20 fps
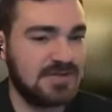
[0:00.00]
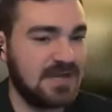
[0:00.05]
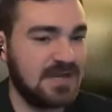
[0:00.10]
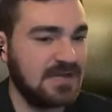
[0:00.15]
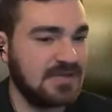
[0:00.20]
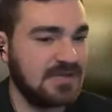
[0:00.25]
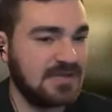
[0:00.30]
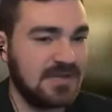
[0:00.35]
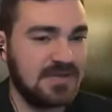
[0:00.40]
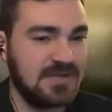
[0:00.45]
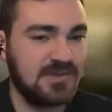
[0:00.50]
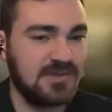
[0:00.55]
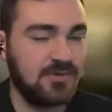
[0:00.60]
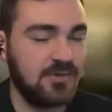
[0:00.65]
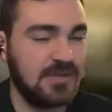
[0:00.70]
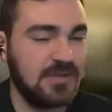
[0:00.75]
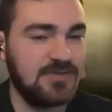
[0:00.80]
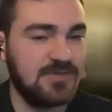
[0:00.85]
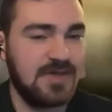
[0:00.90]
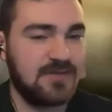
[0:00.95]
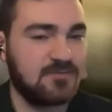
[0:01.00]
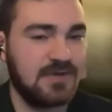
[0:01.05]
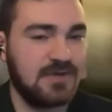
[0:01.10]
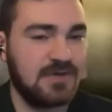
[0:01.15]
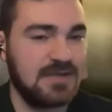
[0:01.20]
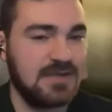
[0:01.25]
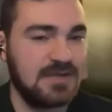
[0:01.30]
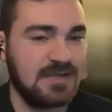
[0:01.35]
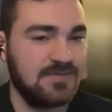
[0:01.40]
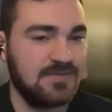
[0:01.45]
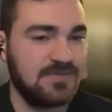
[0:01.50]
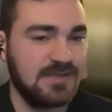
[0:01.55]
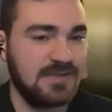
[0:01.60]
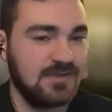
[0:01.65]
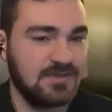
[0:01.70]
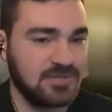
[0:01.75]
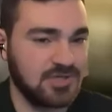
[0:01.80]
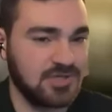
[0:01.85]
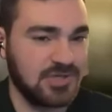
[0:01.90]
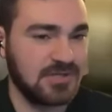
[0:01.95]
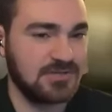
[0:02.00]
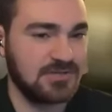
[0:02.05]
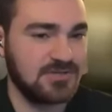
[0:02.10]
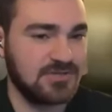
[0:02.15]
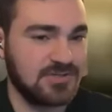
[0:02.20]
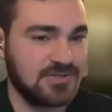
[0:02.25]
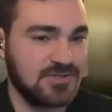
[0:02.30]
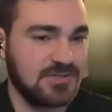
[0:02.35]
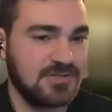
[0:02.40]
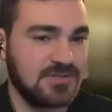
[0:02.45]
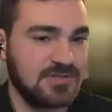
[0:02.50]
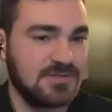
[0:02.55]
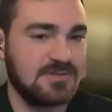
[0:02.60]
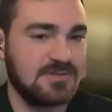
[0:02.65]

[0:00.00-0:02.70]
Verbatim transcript: And any day of the week, that ranking I think could change